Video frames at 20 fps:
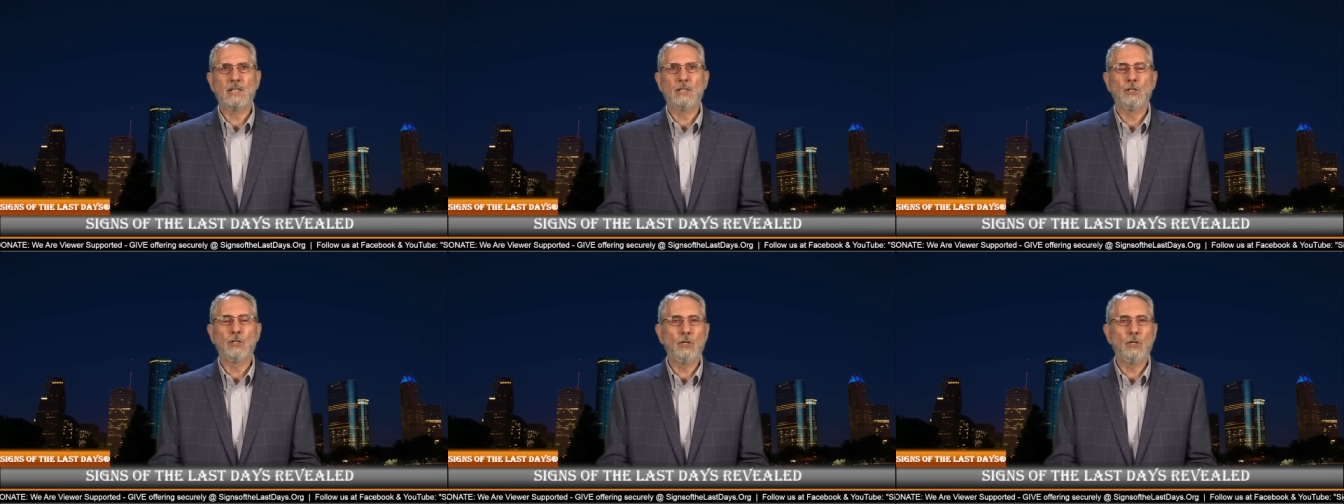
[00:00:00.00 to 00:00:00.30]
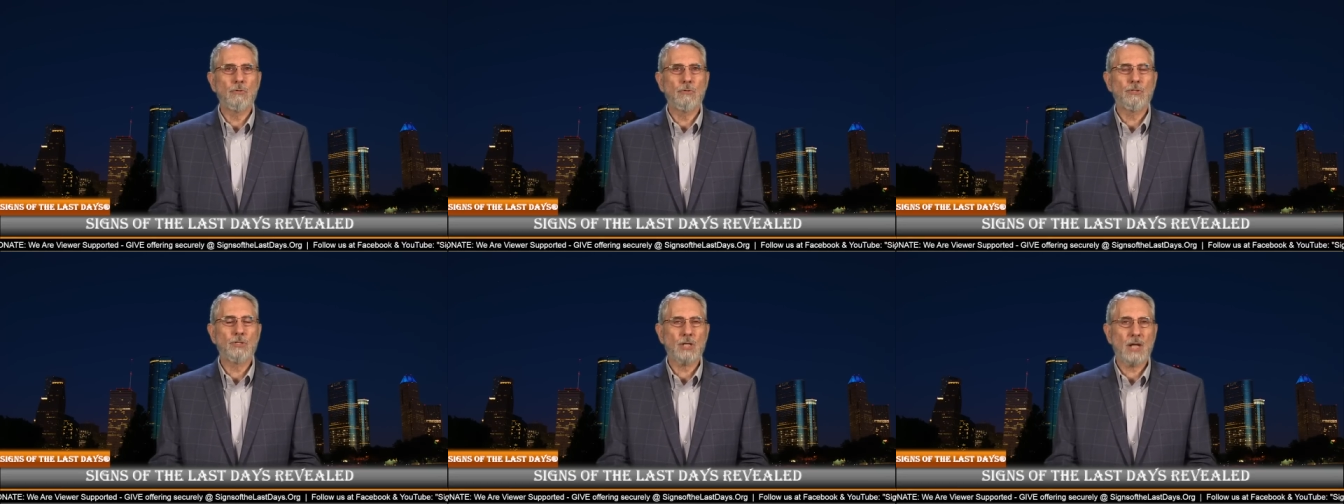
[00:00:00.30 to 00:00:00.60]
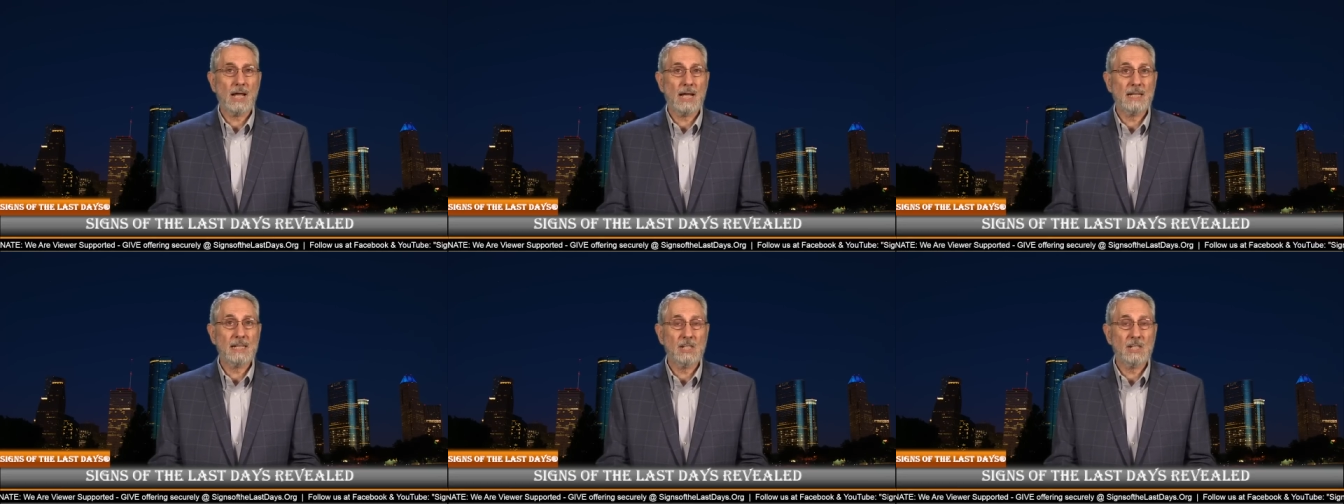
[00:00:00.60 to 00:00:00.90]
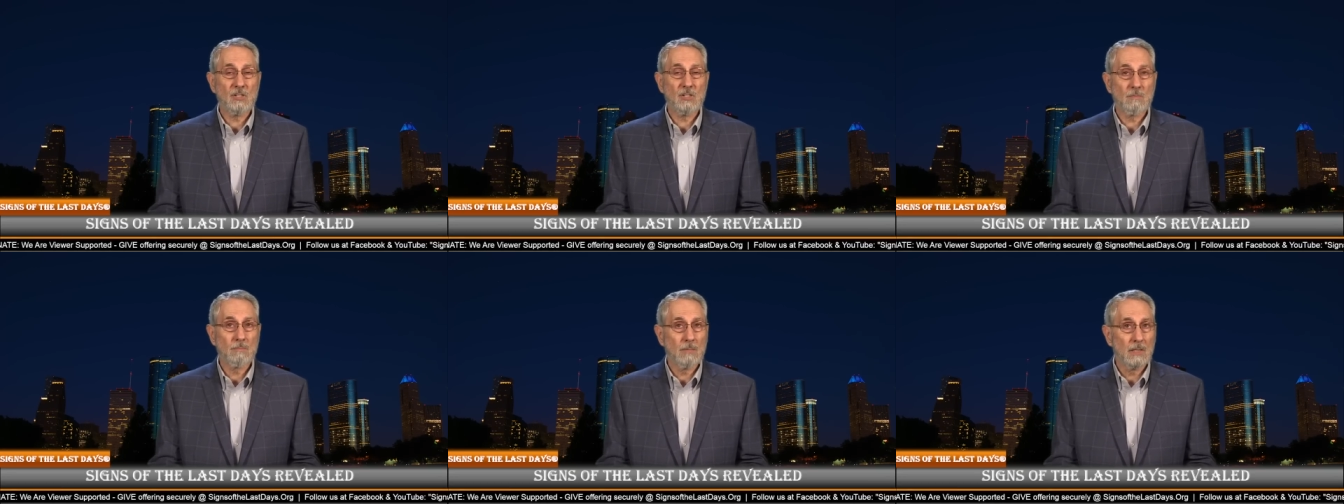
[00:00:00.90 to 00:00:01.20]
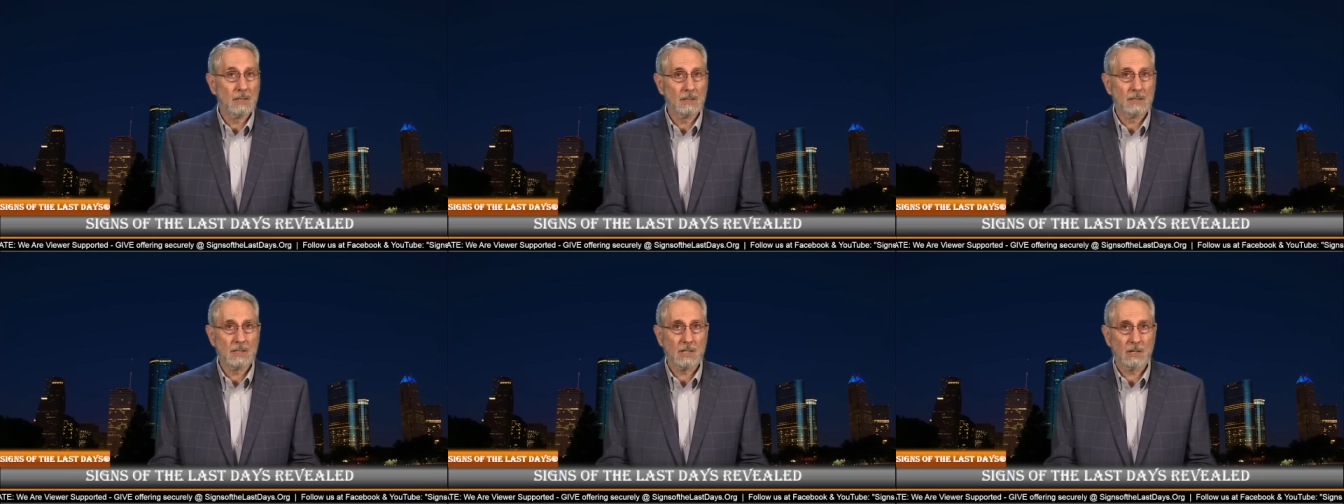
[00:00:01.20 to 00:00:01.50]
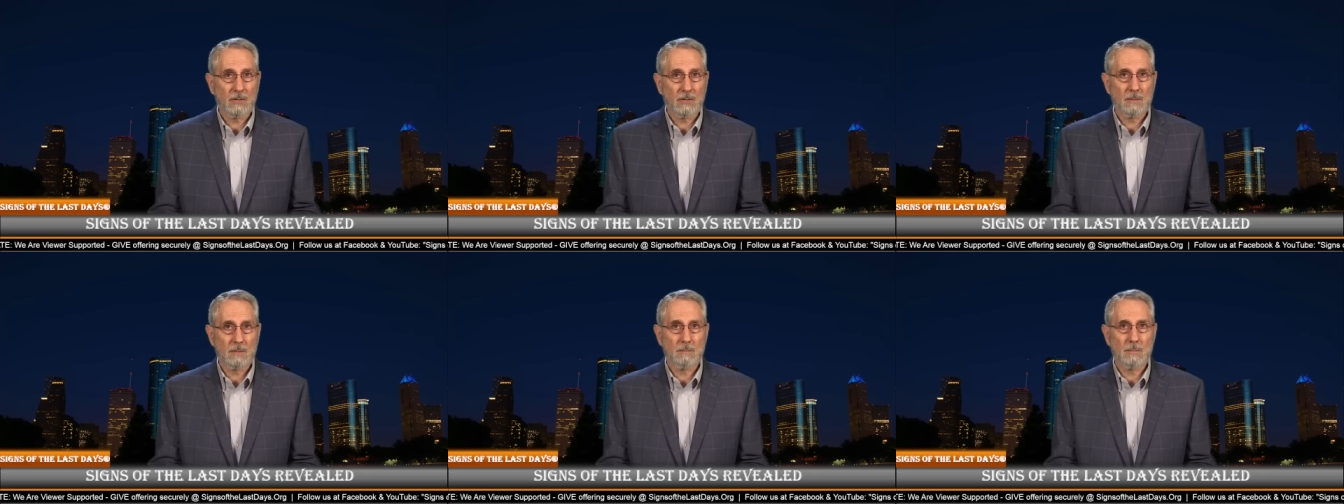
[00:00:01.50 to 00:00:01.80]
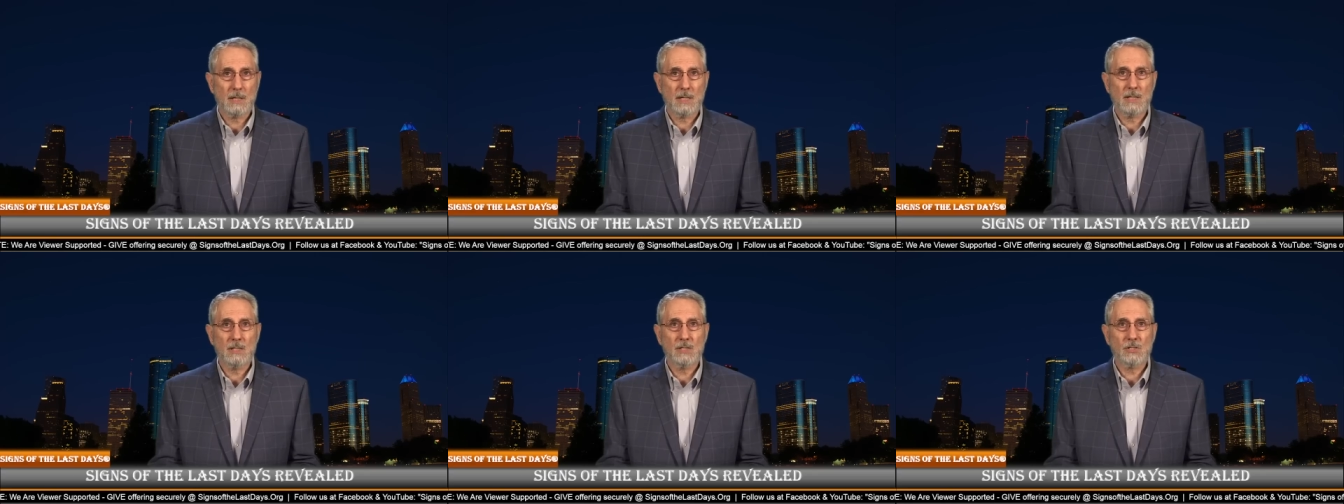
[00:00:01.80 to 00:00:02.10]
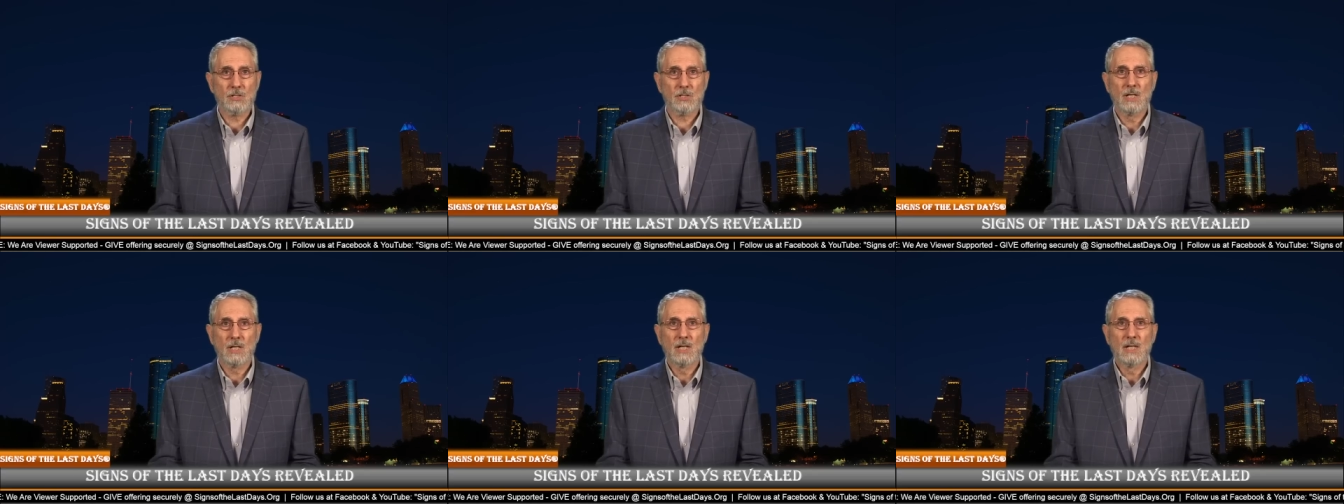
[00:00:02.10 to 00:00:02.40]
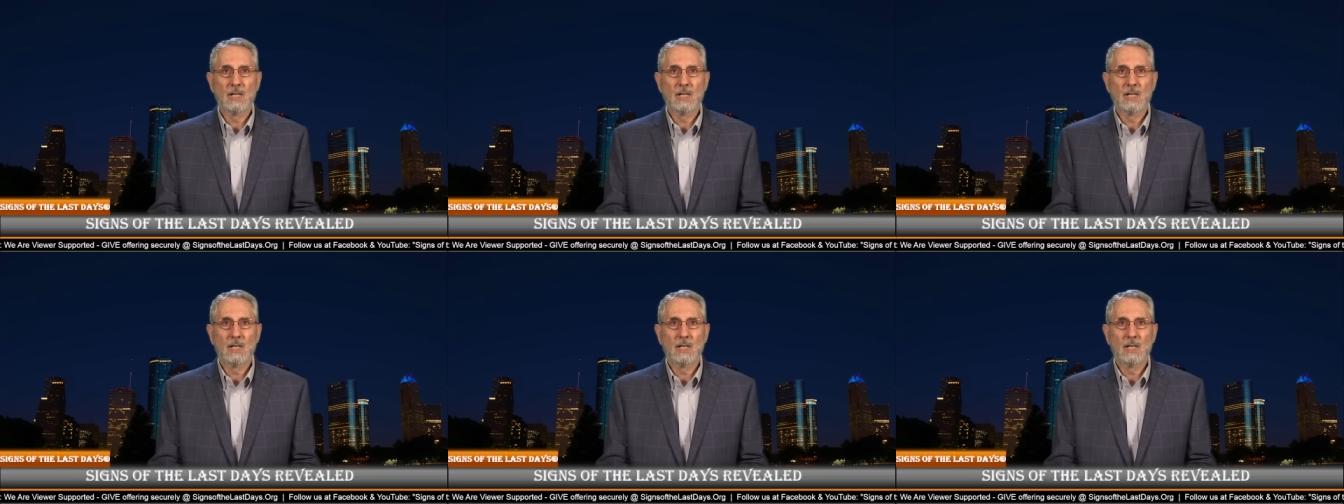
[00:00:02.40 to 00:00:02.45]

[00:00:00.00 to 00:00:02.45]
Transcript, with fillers: new Chinese military base